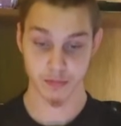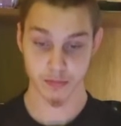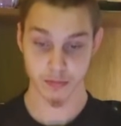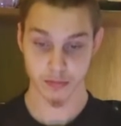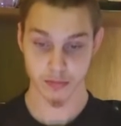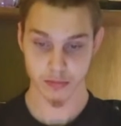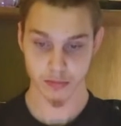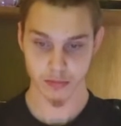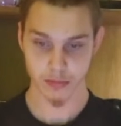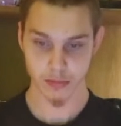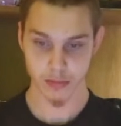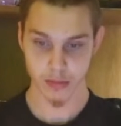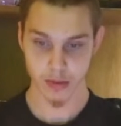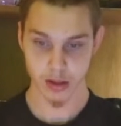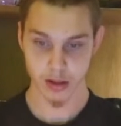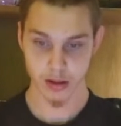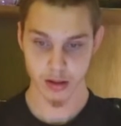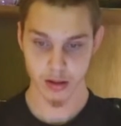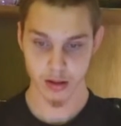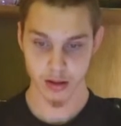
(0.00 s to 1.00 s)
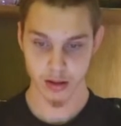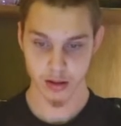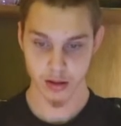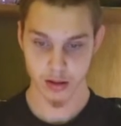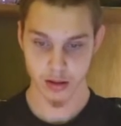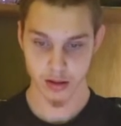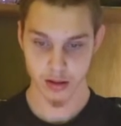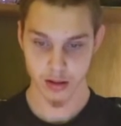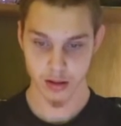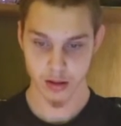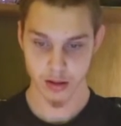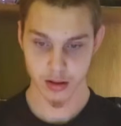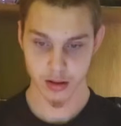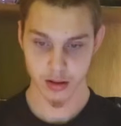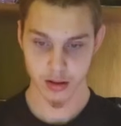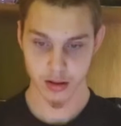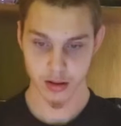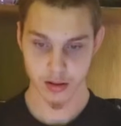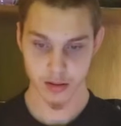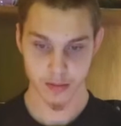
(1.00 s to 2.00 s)

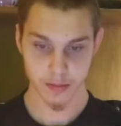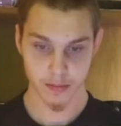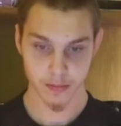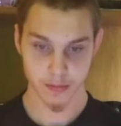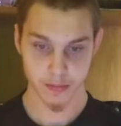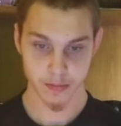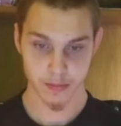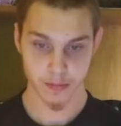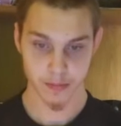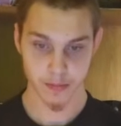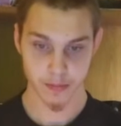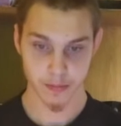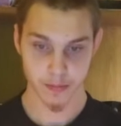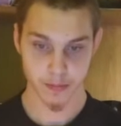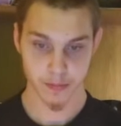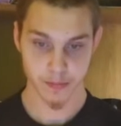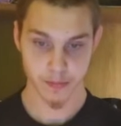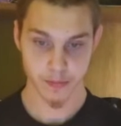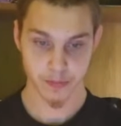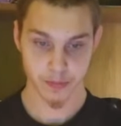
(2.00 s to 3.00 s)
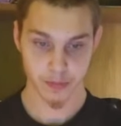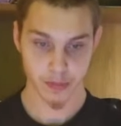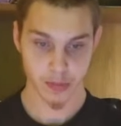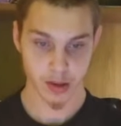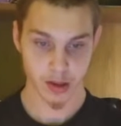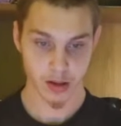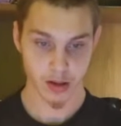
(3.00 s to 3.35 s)
No one is speaking in this clip.